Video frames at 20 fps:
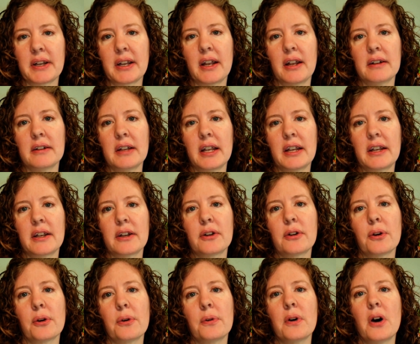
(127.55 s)
It
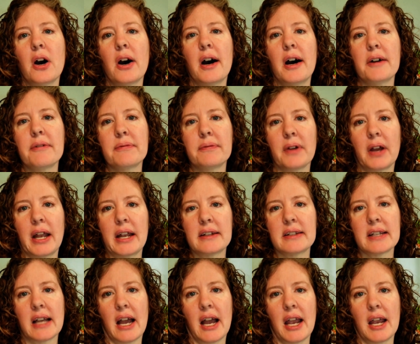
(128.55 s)
can go off
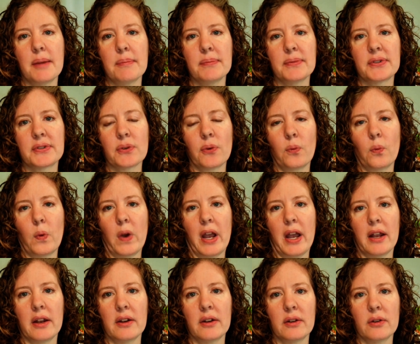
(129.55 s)
at times
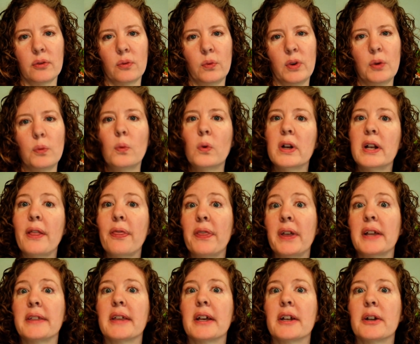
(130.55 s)
when we wouldn't
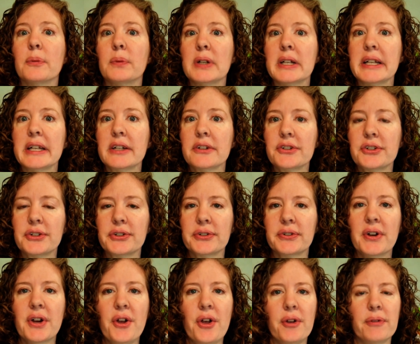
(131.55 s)
think that it would need
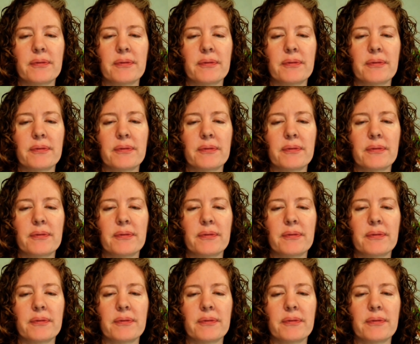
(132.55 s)
to.